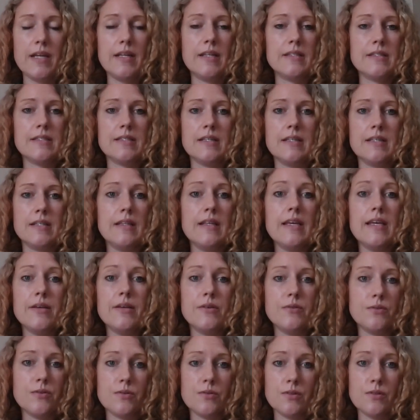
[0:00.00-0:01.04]
It's an
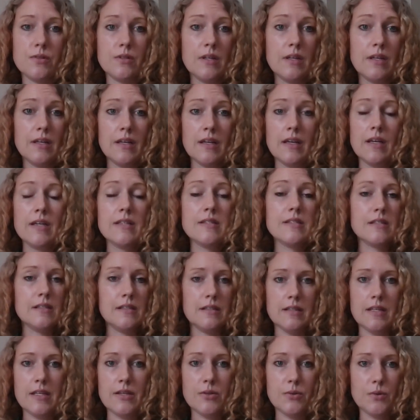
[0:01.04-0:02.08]
illegal
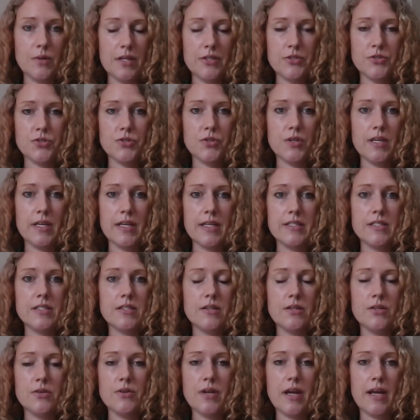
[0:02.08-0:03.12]
entry into
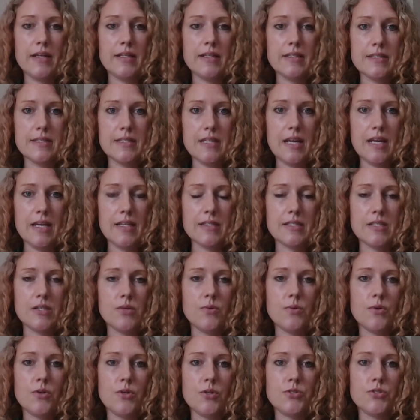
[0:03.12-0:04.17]
the United States in
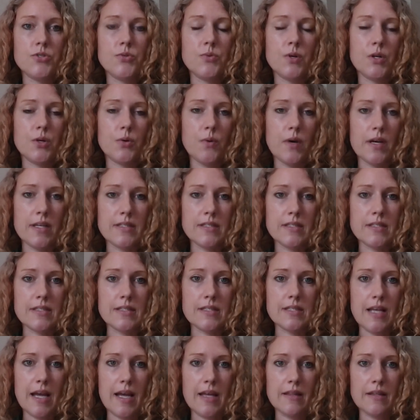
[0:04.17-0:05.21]
order to request
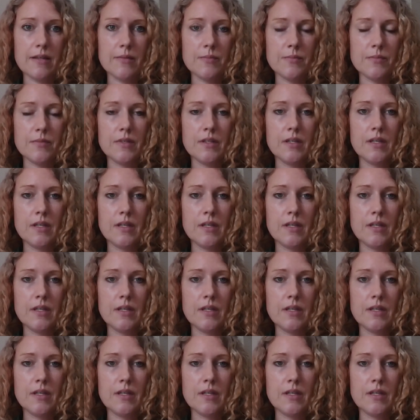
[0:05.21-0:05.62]
asylum.